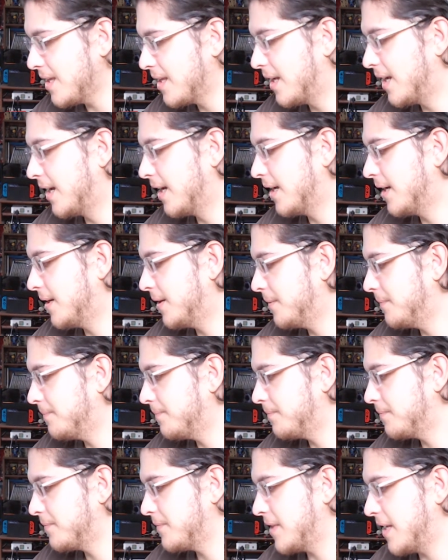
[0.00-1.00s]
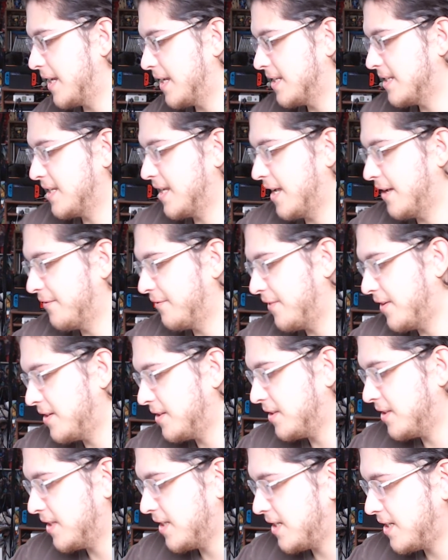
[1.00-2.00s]
And yeah,
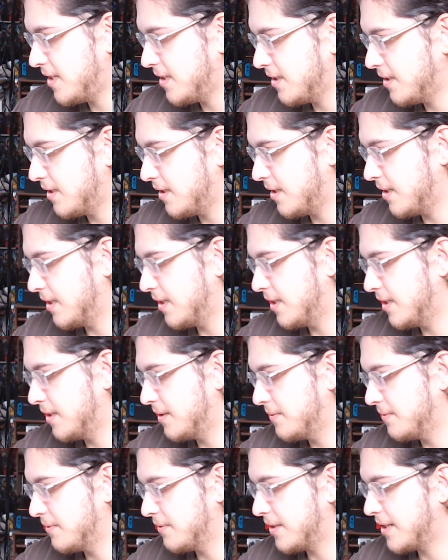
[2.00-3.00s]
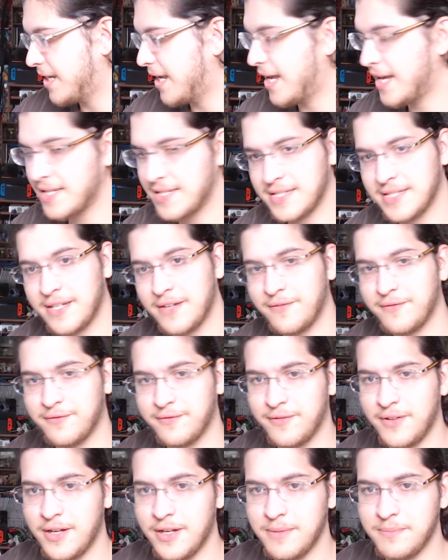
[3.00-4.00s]
finally, we got stuff
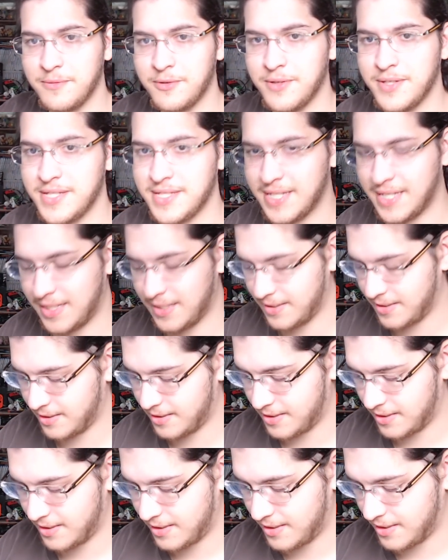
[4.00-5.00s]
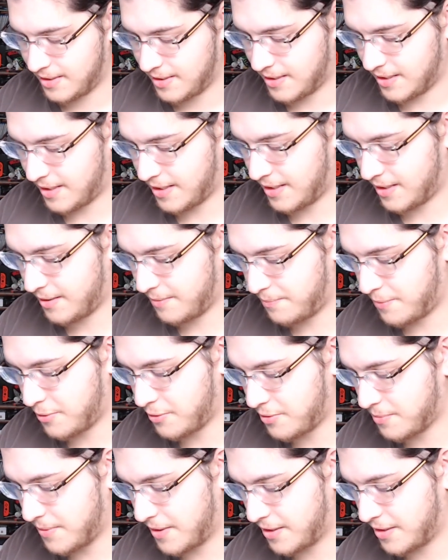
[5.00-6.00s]
from Christy.
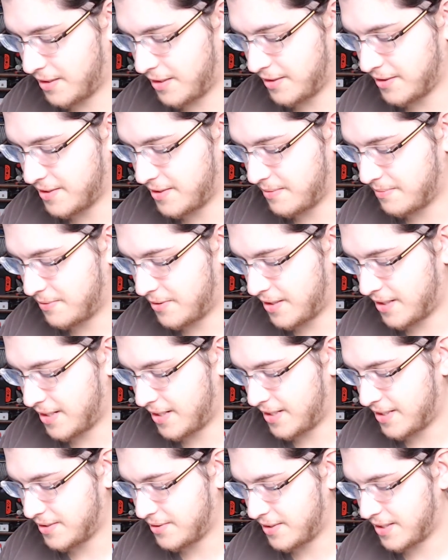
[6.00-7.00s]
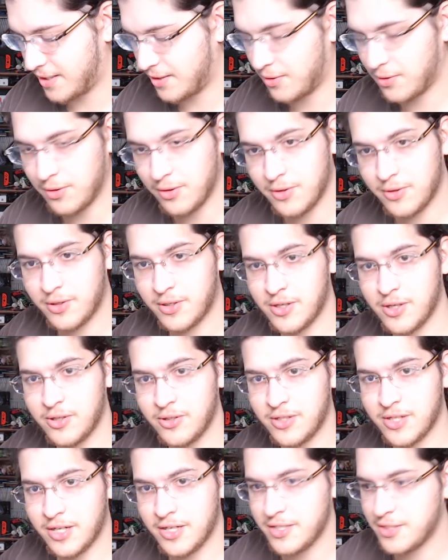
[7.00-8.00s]
Pokemon cards, surprise. We got a whole load of
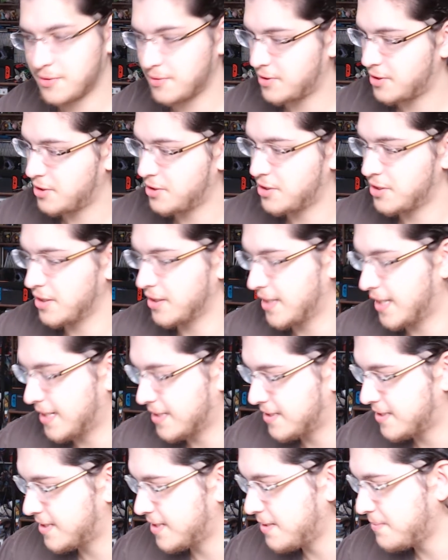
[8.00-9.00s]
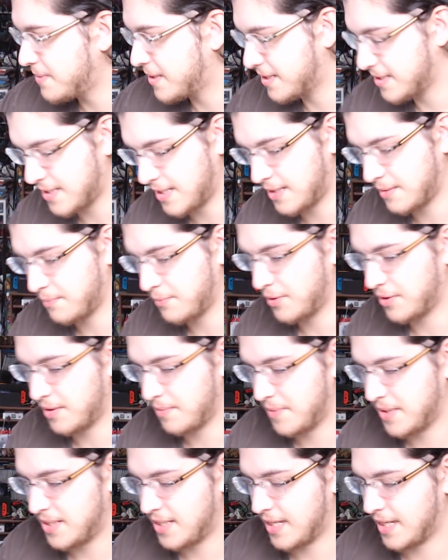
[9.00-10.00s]
code cards, which you shall not see because I didn't put
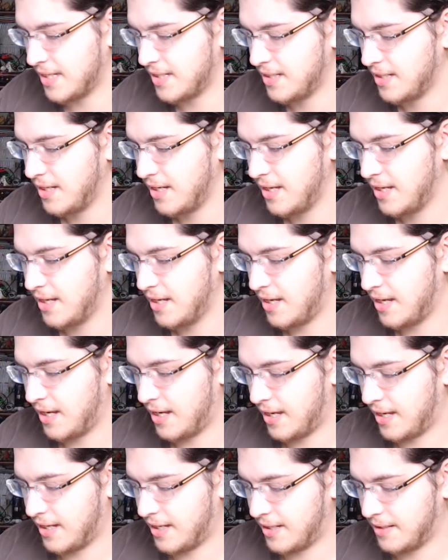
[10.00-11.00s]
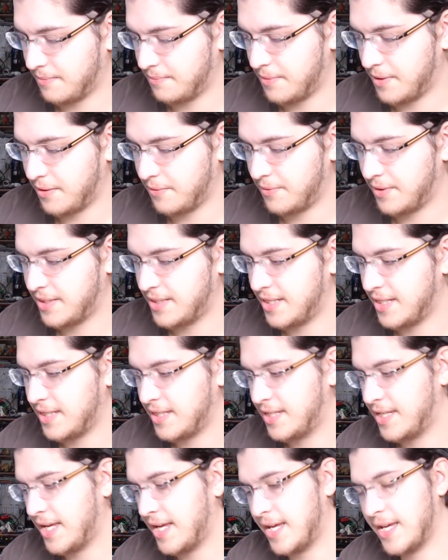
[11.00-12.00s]
them in yet. But we
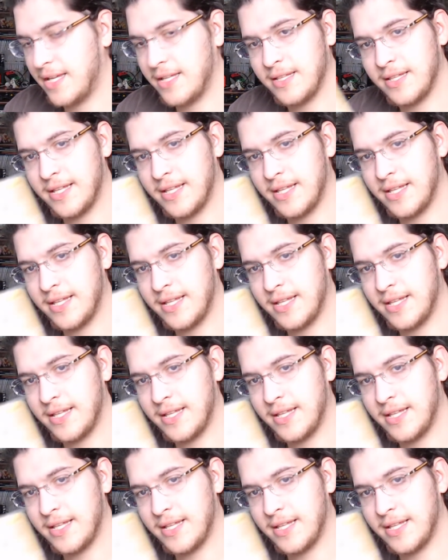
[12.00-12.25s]
did get,